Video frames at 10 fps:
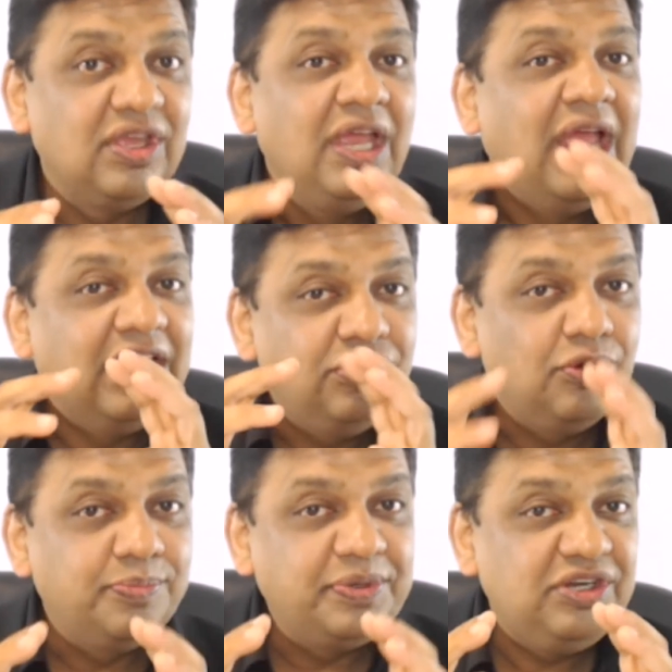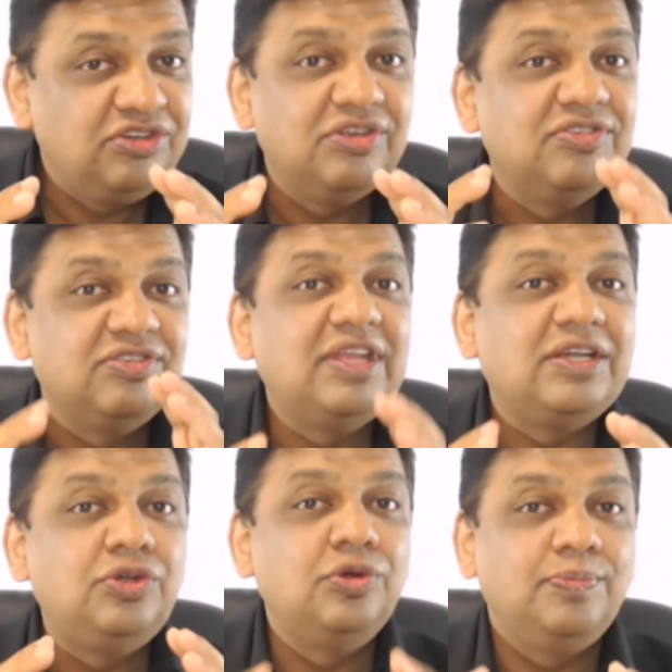and the operations that
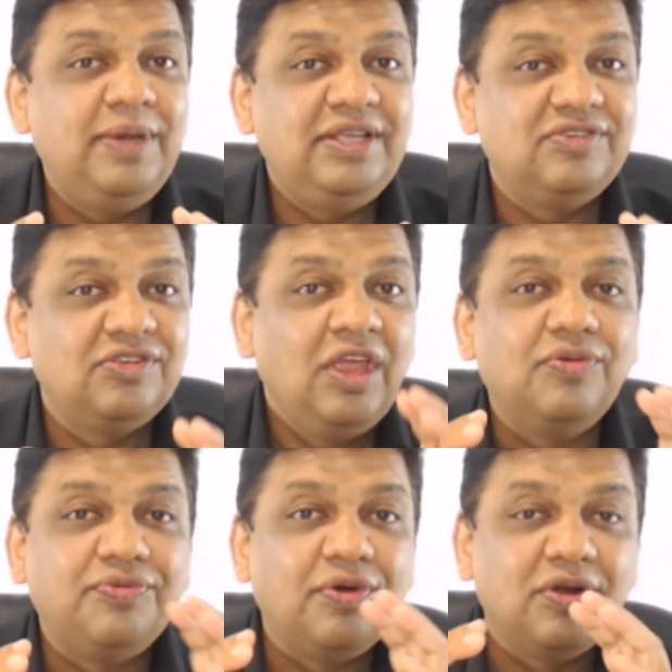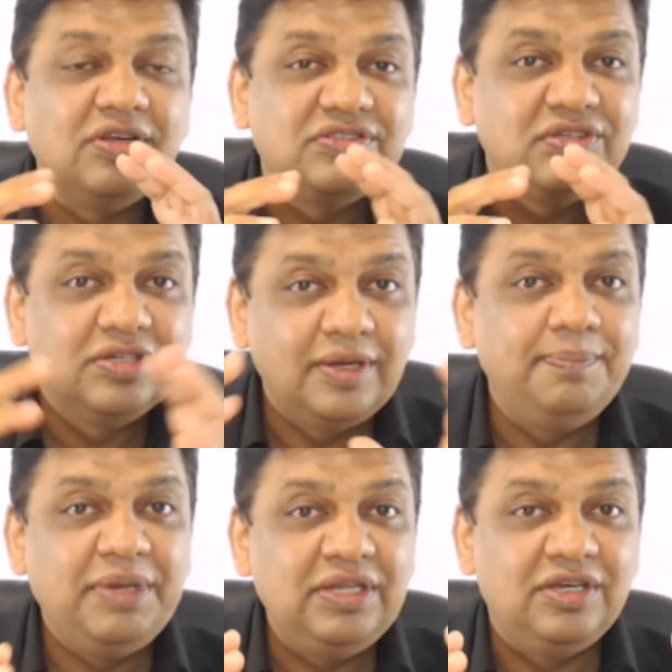took place for a certain
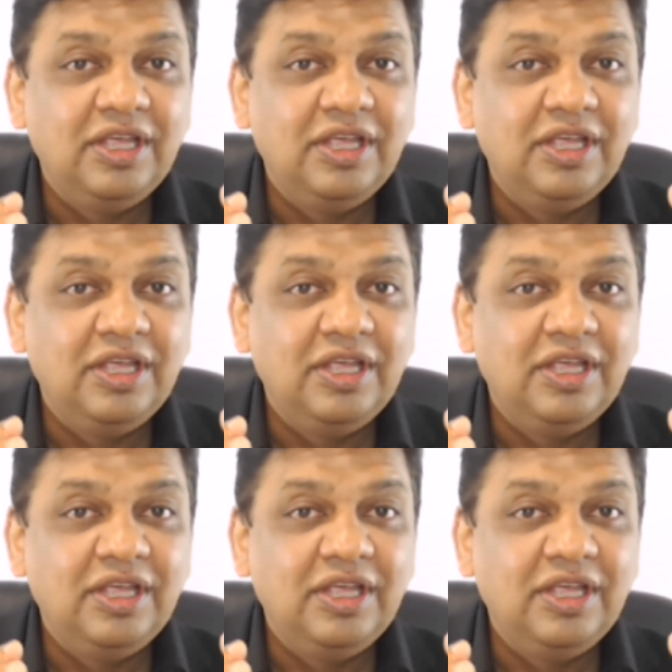period.